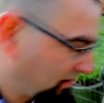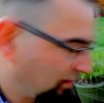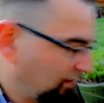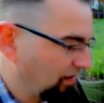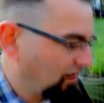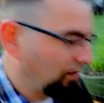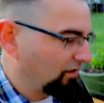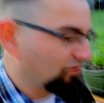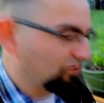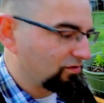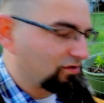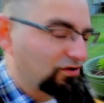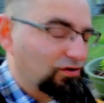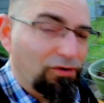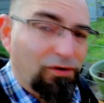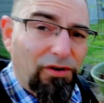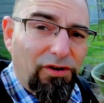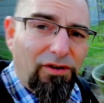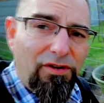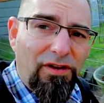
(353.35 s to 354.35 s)
the other
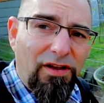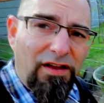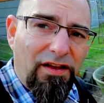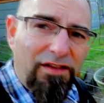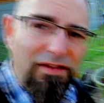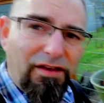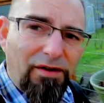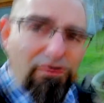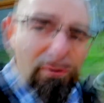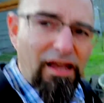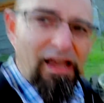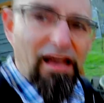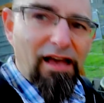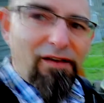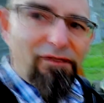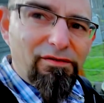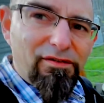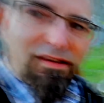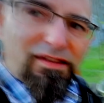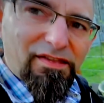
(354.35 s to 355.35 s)
soil that we
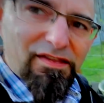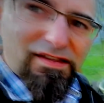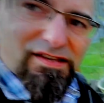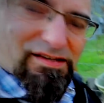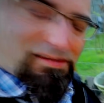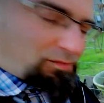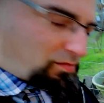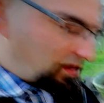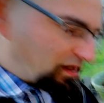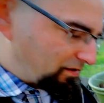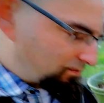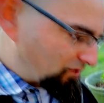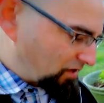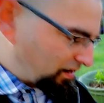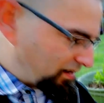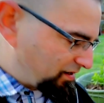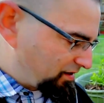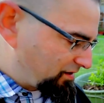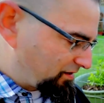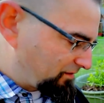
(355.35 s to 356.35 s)
have in this bed
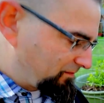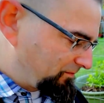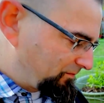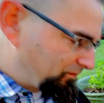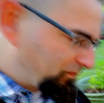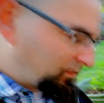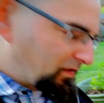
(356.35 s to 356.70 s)
right here.